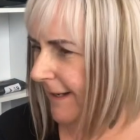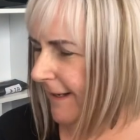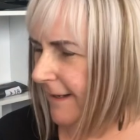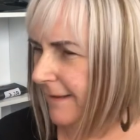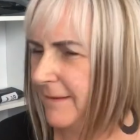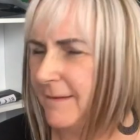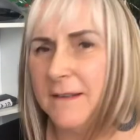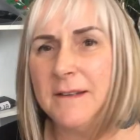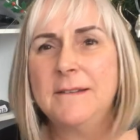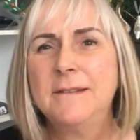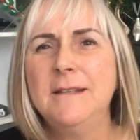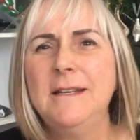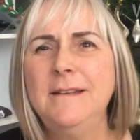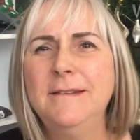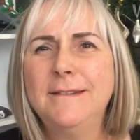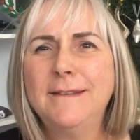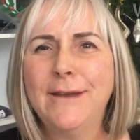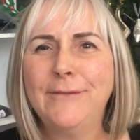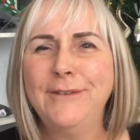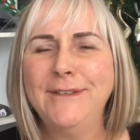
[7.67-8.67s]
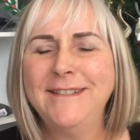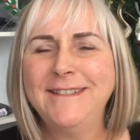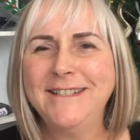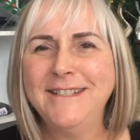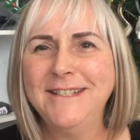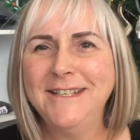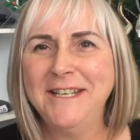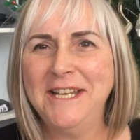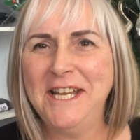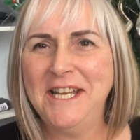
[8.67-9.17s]
16,
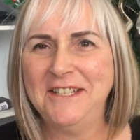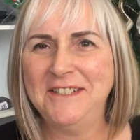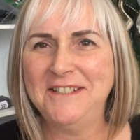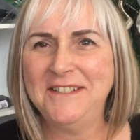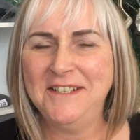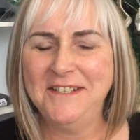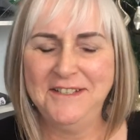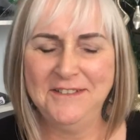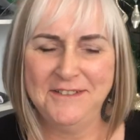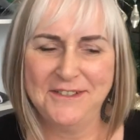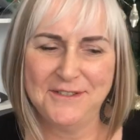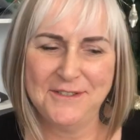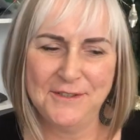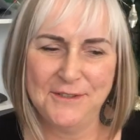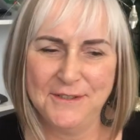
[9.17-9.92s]
17 and 18 to do.